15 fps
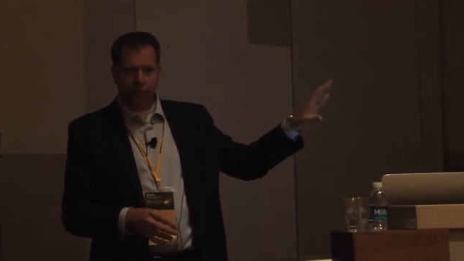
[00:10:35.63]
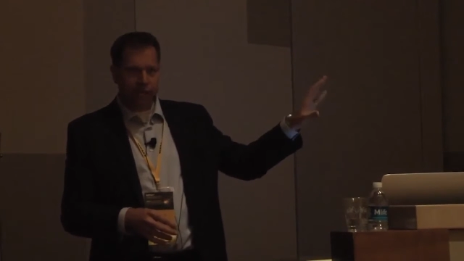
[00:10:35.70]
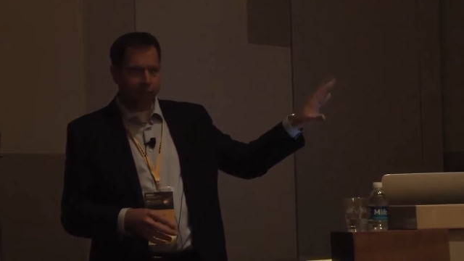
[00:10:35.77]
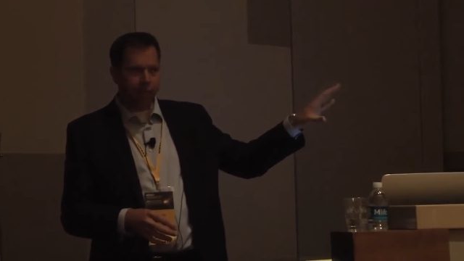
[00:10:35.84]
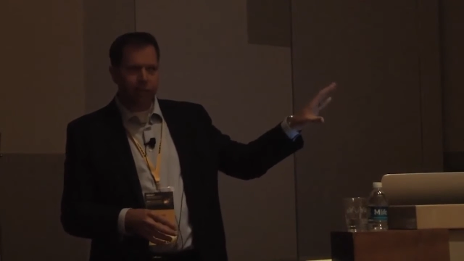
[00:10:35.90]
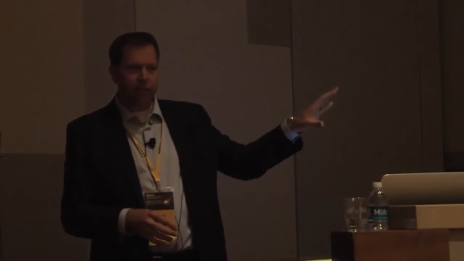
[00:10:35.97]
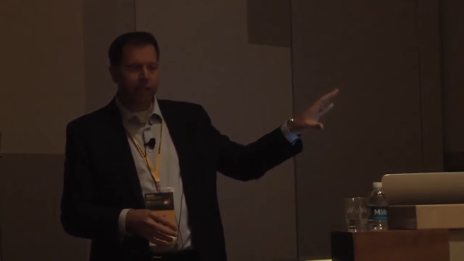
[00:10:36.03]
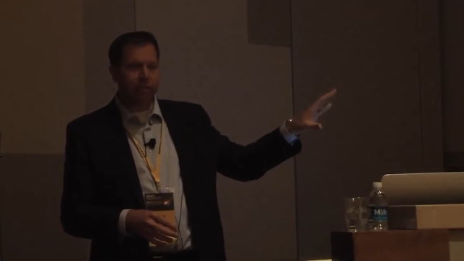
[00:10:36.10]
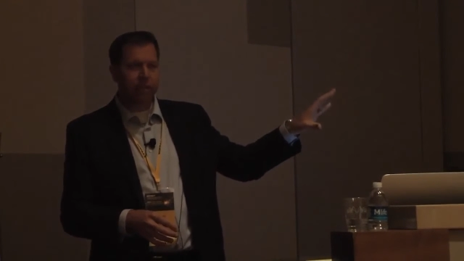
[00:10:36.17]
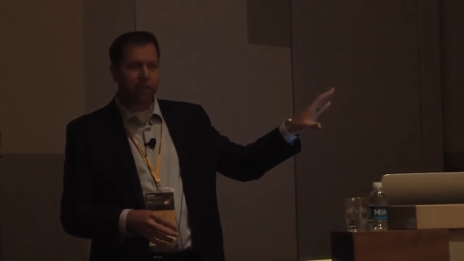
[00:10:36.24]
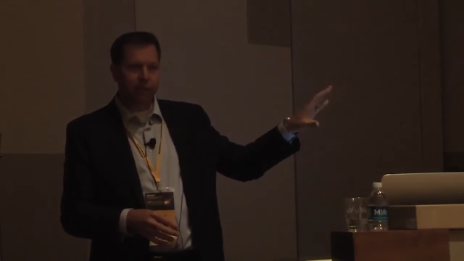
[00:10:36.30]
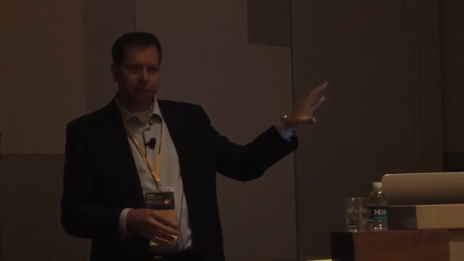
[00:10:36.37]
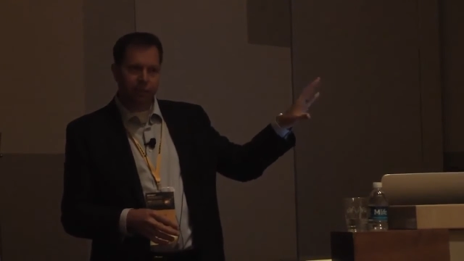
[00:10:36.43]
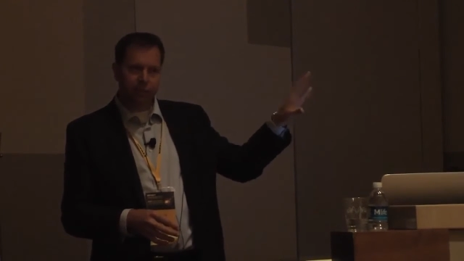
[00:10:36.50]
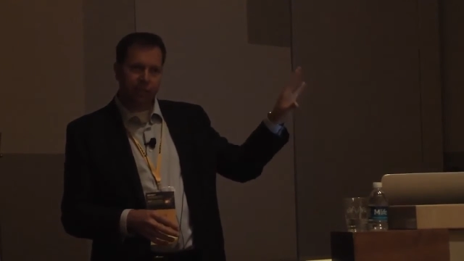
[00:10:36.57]
in every
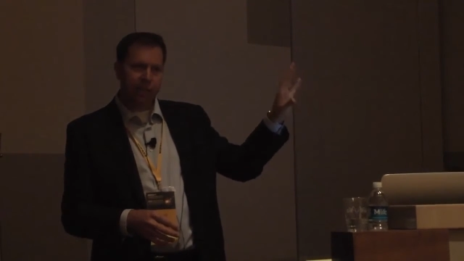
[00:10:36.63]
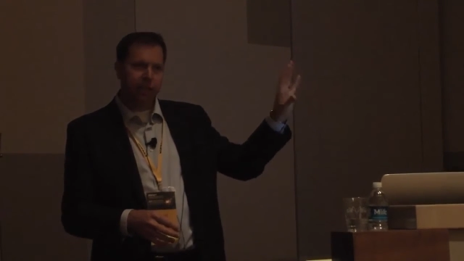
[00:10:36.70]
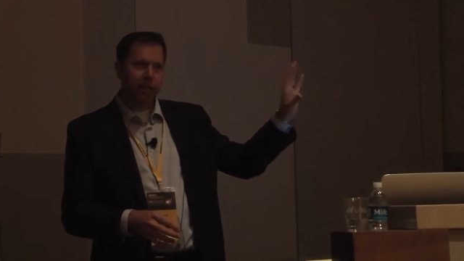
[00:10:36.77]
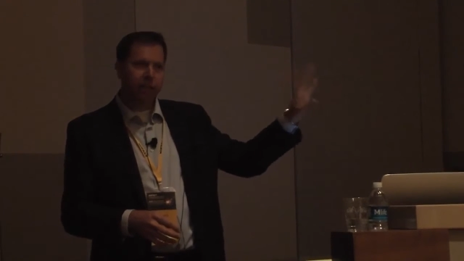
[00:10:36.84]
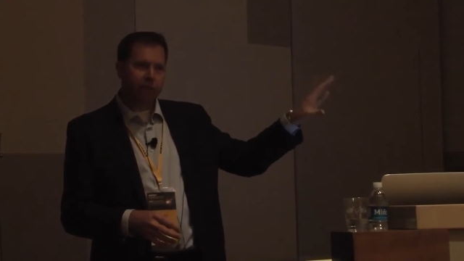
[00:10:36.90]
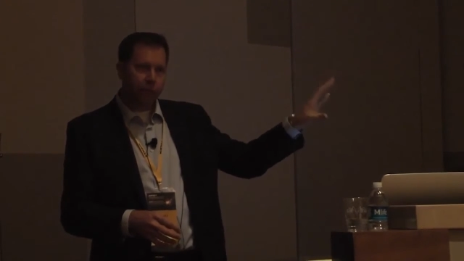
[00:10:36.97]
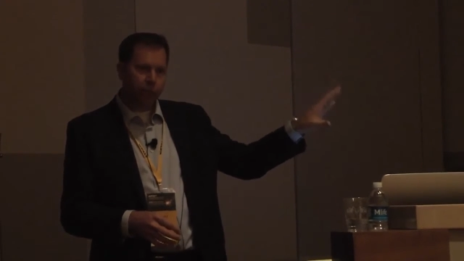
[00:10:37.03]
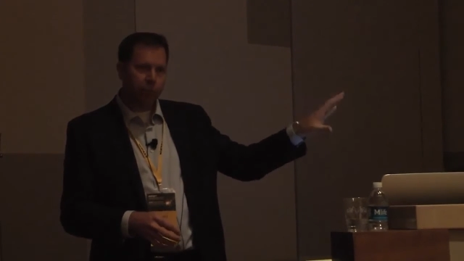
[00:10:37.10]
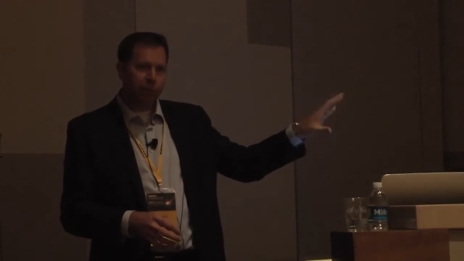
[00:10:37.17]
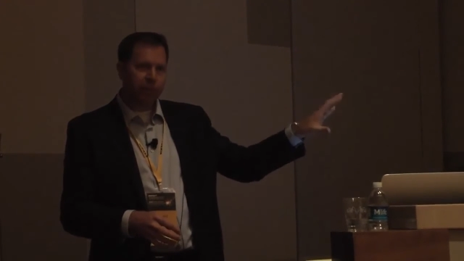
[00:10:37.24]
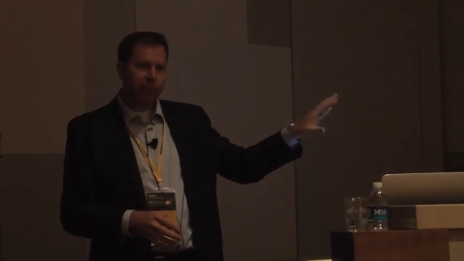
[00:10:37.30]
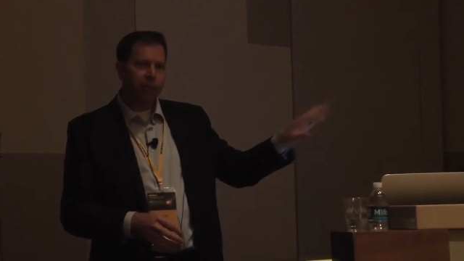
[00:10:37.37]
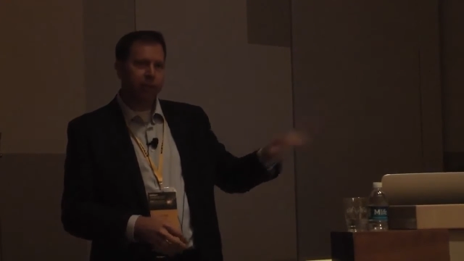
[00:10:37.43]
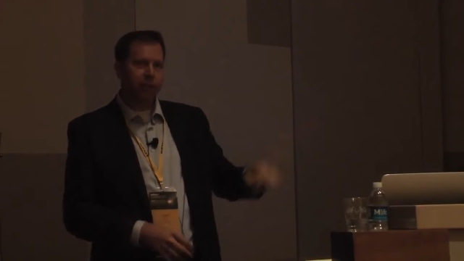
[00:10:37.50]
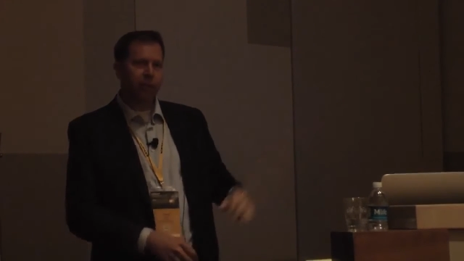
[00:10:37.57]
instance the
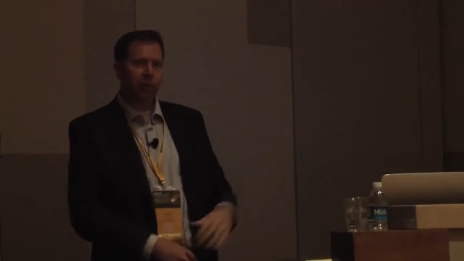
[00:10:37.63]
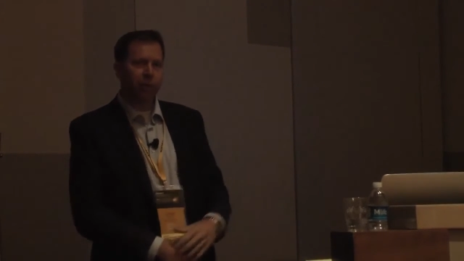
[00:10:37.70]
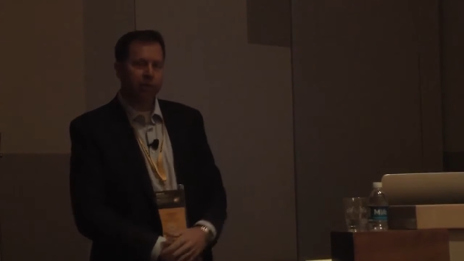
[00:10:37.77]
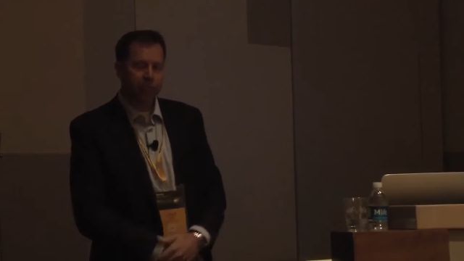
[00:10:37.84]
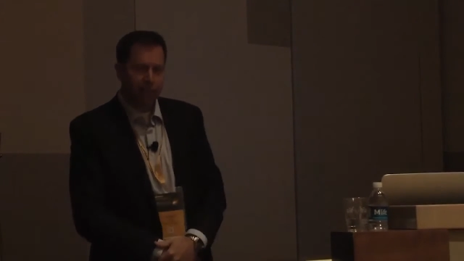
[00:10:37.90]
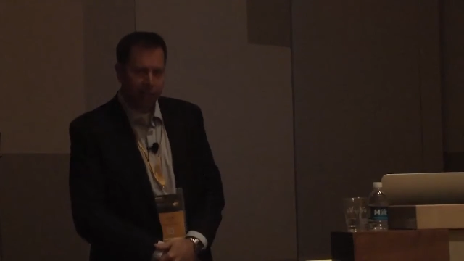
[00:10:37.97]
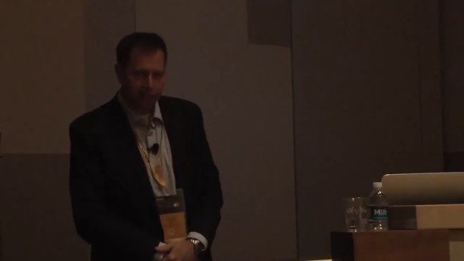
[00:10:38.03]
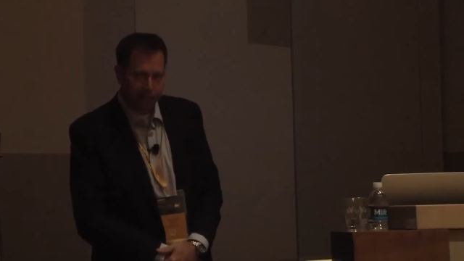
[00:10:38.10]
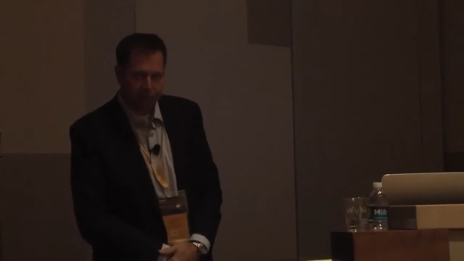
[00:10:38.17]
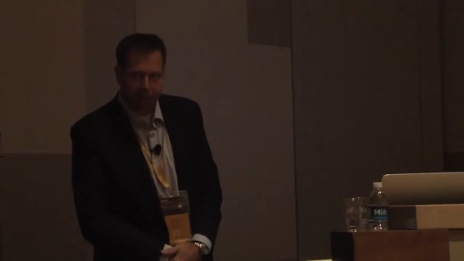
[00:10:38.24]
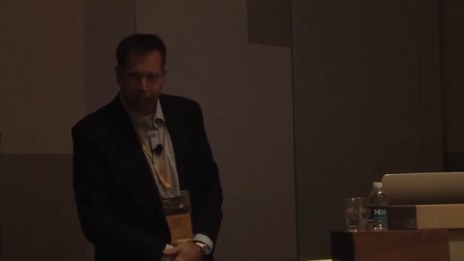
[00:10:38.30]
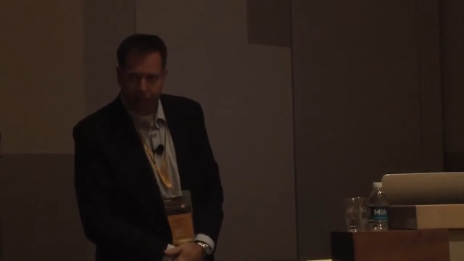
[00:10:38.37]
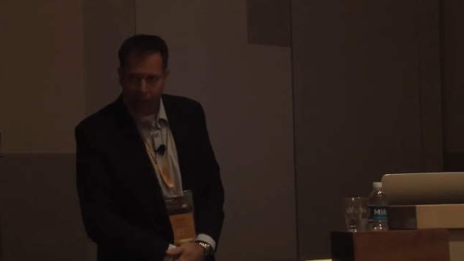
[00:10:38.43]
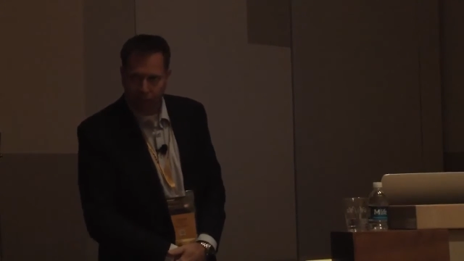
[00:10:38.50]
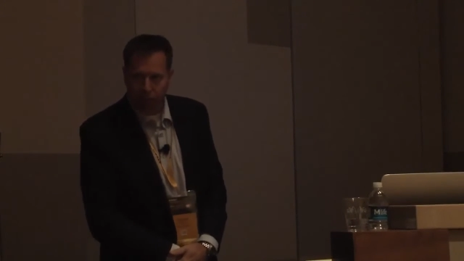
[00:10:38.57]
human that was
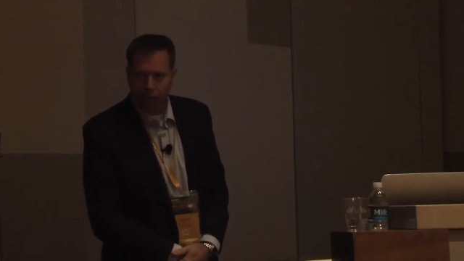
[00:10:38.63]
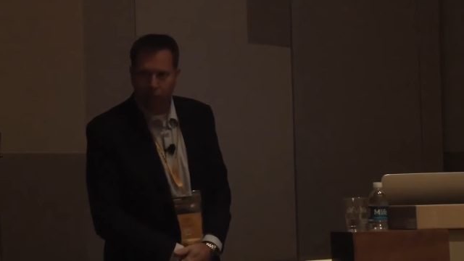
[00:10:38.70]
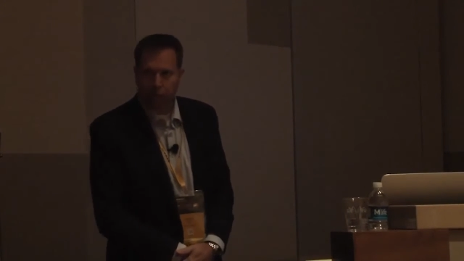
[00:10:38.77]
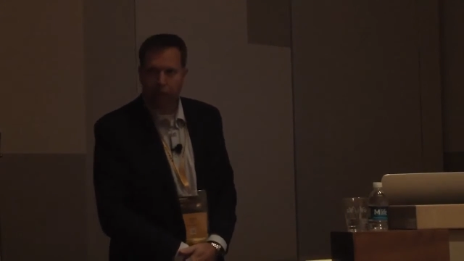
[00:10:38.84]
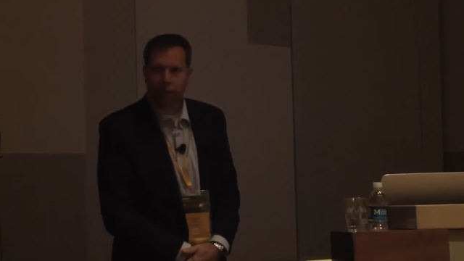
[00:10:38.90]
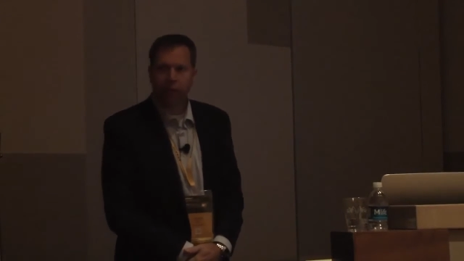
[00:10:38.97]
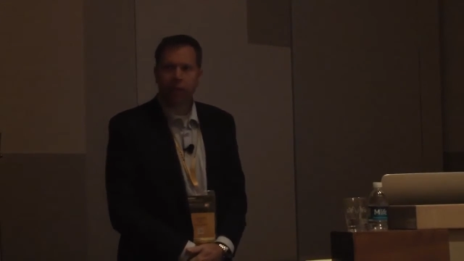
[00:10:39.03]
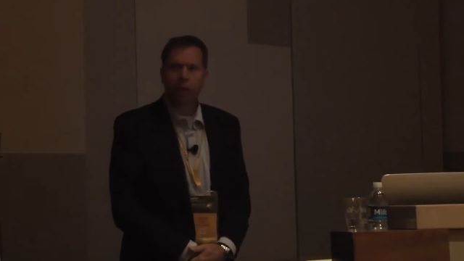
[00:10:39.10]
classifying it wrong.